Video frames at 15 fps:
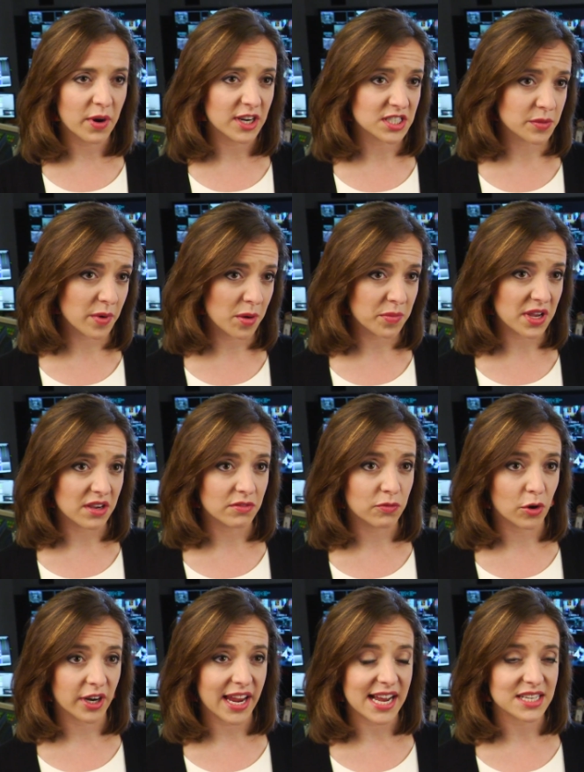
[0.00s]
parts about being a
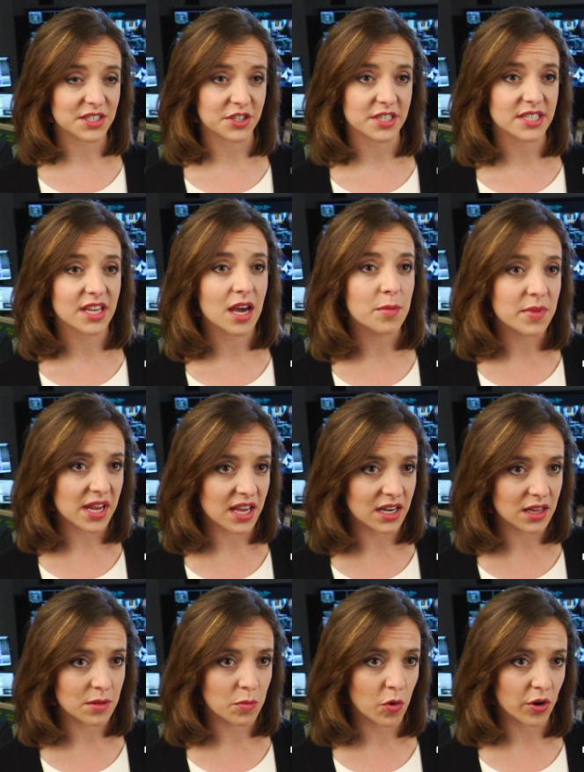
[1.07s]
forecaster is coming
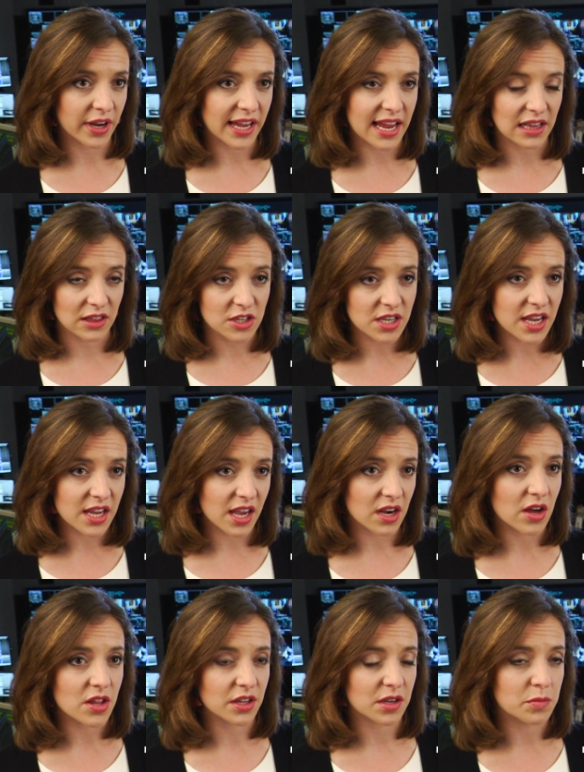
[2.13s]
in the morning and looking at
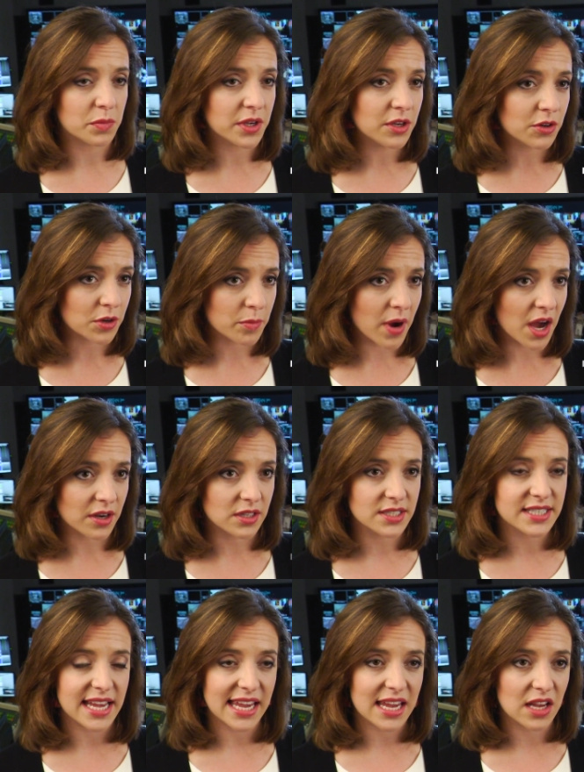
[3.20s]
all the computer models,
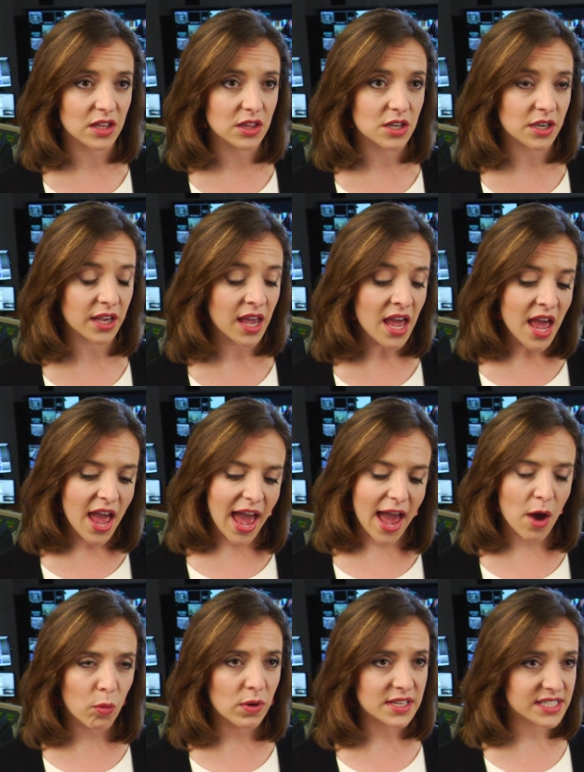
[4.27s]
taking a look
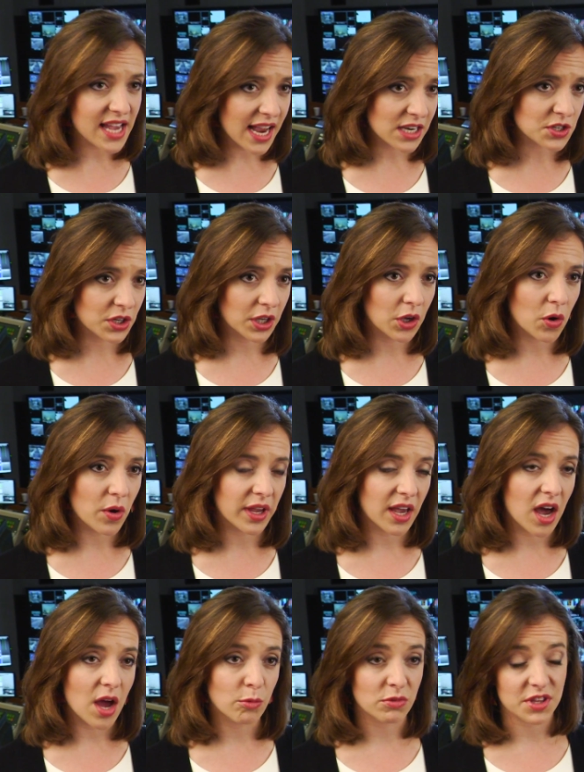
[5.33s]
at what's actually going
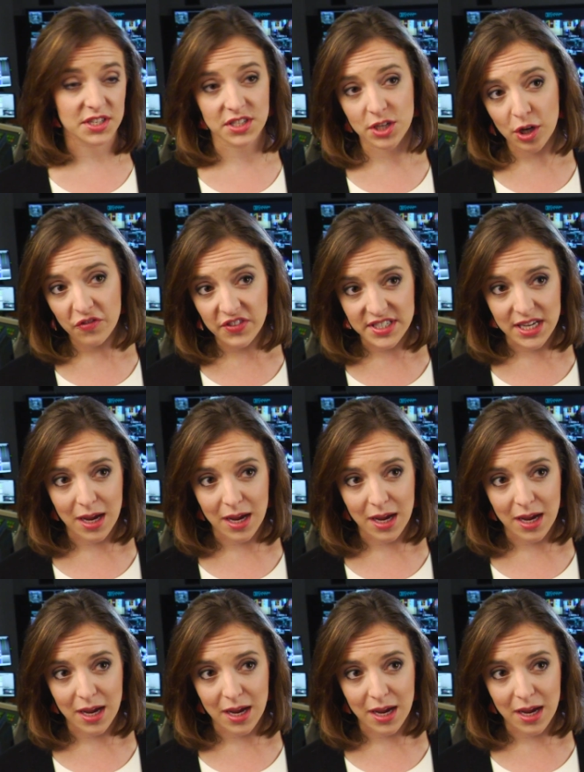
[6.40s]
on with the surface